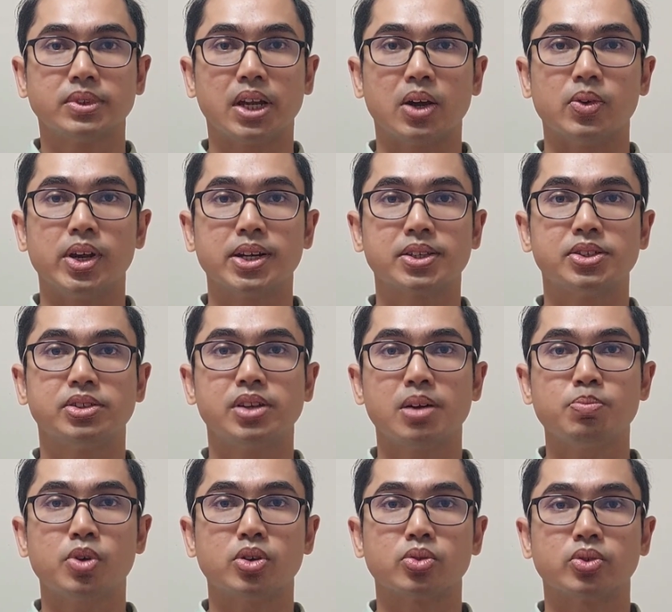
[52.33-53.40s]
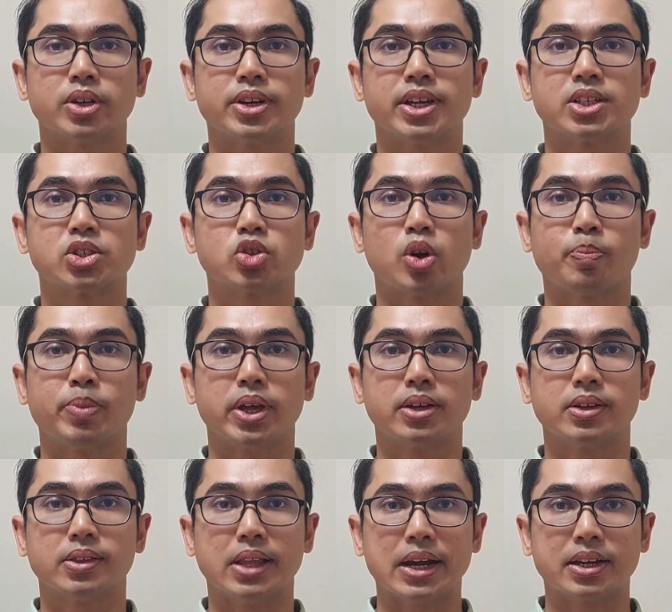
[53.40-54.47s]
Now let's jump onto the next
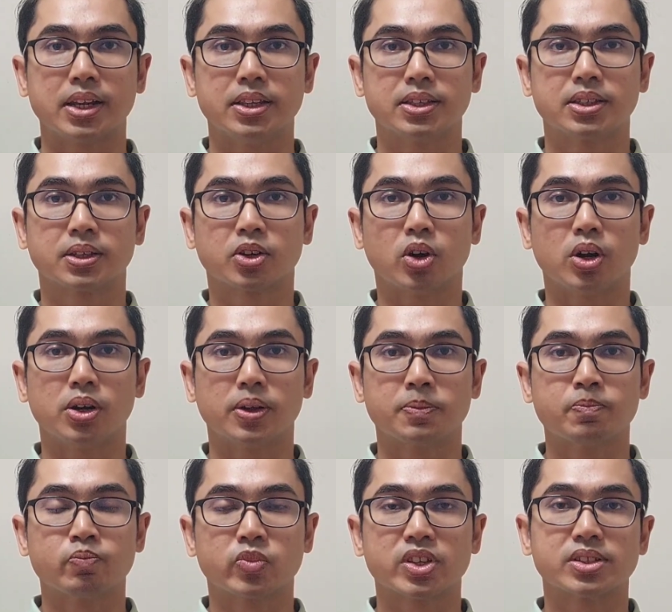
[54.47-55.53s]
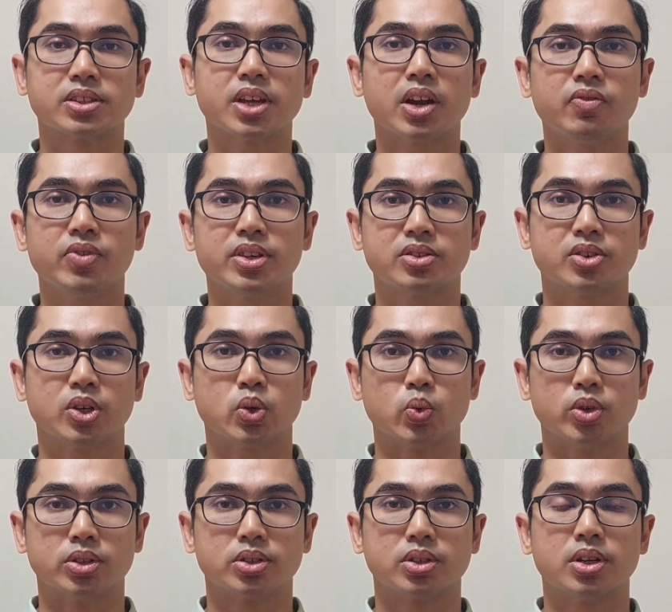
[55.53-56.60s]
topic, that is called service
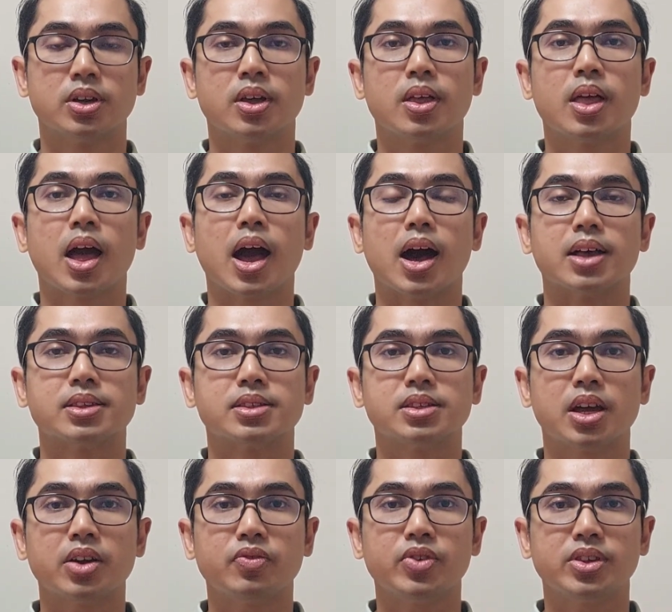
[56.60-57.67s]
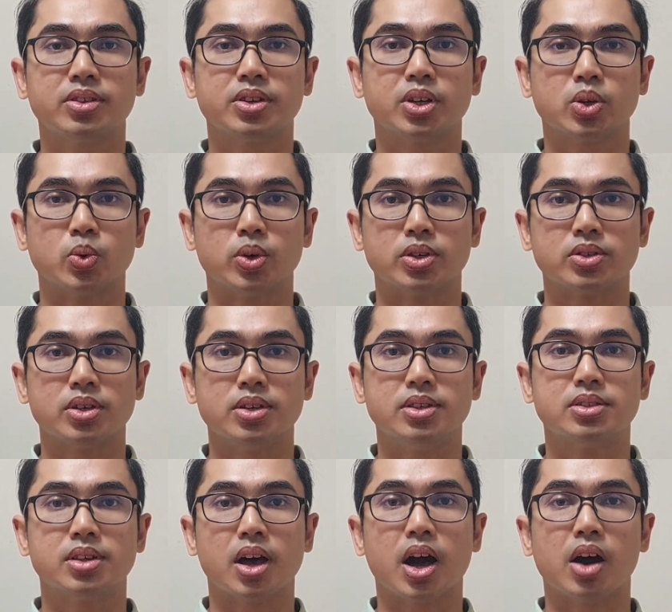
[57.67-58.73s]
request. A service request
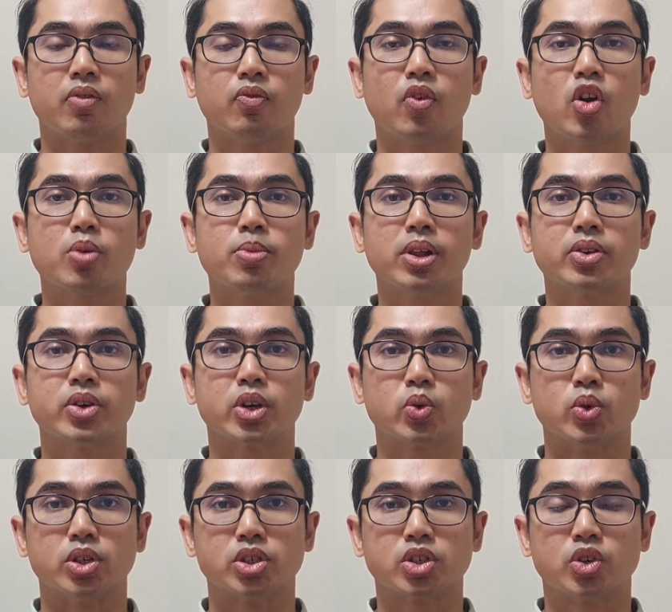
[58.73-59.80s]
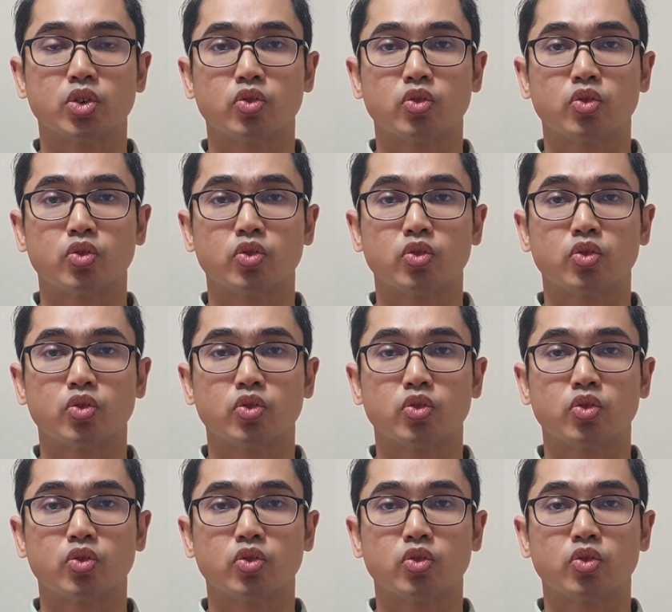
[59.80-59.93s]
is a formal request